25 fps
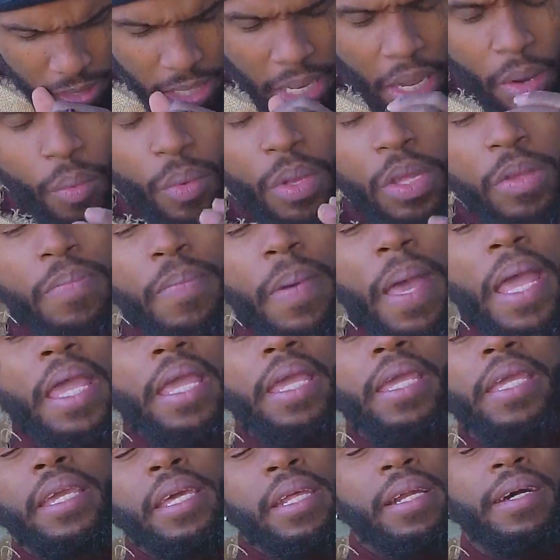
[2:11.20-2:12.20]
that we may
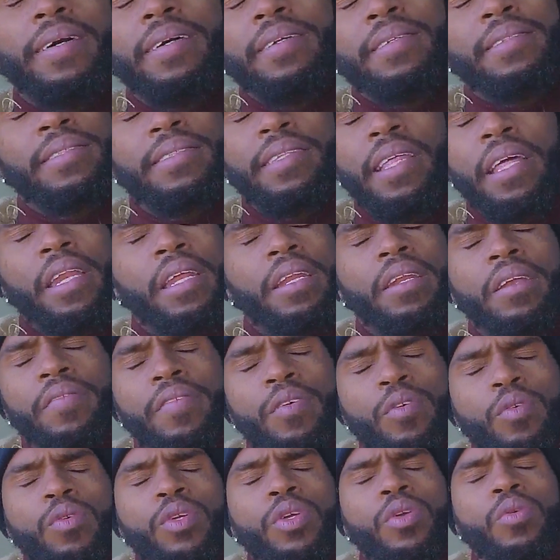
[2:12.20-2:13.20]
get an understanding of
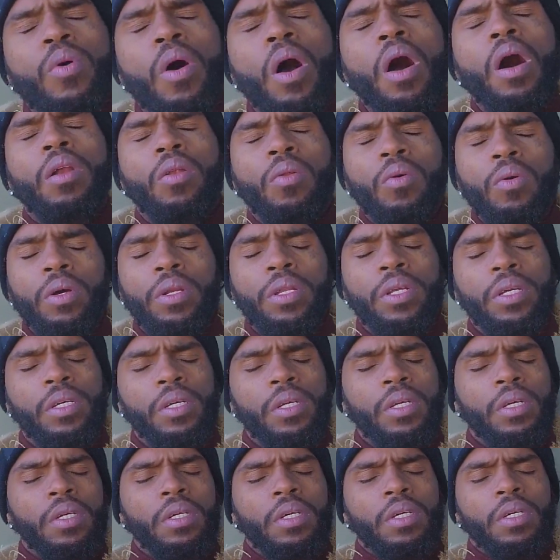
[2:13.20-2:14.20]
who you are,
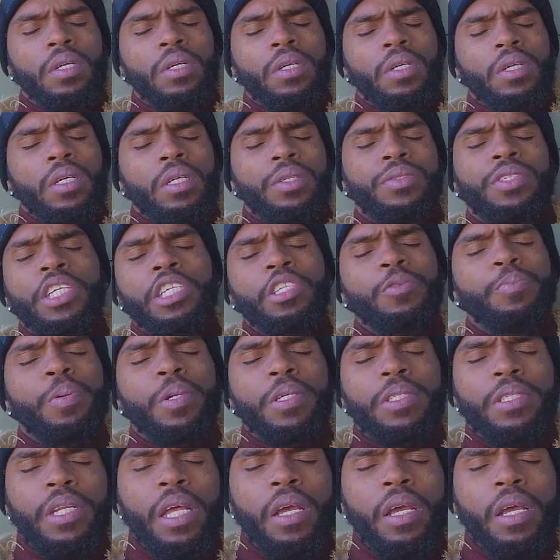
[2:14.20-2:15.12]
Lord. In Jesus' precious